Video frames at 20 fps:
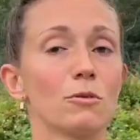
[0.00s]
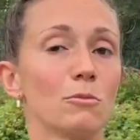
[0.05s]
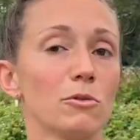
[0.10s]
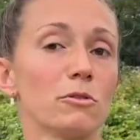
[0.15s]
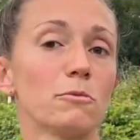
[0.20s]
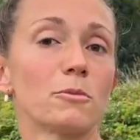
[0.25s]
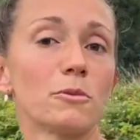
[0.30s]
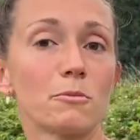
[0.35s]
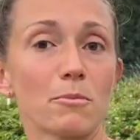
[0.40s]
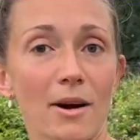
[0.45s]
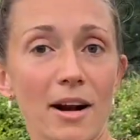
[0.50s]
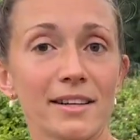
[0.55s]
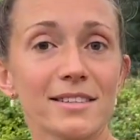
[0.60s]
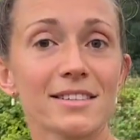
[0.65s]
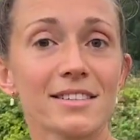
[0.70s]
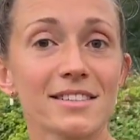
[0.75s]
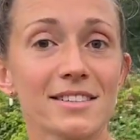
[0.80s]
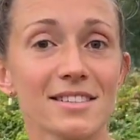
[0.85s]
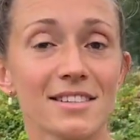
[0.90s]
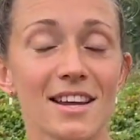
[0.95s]
movement
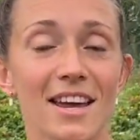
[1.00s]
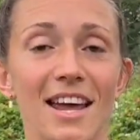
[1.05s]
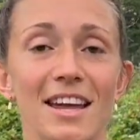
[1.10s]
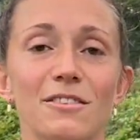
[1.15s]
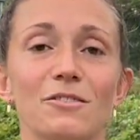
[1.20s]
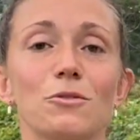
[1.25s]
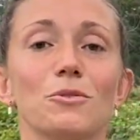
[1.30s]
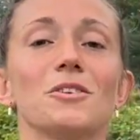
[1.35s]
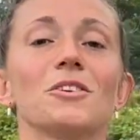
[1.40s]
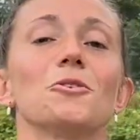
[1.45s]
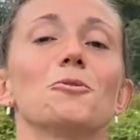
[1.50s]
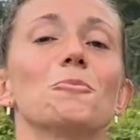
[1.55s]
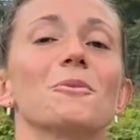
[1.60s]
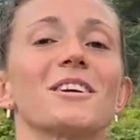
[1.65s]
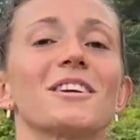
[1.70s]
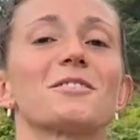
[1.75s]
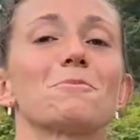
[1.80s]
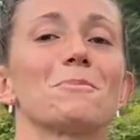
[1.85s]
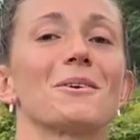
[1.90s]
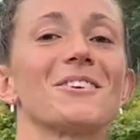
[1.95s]
practice and to the human
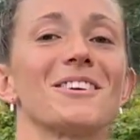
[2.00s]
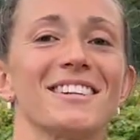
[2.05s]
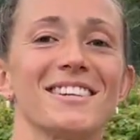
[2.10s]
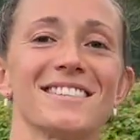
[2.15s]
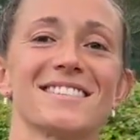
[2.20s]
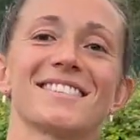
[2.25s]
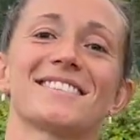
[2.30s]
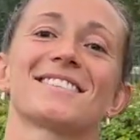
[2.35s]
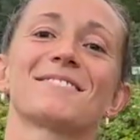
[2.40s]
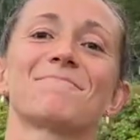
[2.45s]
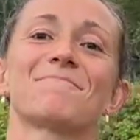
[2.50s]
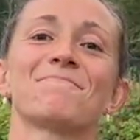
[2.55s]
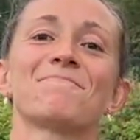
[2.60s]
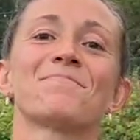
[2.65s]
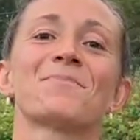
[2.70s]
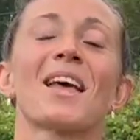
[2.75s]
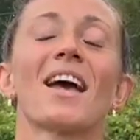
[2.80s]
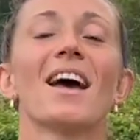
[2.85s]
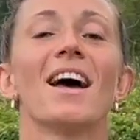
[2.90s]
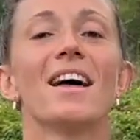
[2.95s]
experience.
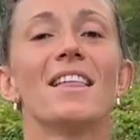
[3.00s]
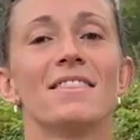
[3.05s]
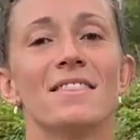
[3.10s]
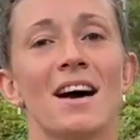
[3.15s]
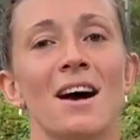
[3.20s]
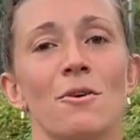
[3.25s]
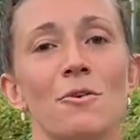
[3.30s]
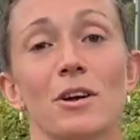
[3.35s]
Now,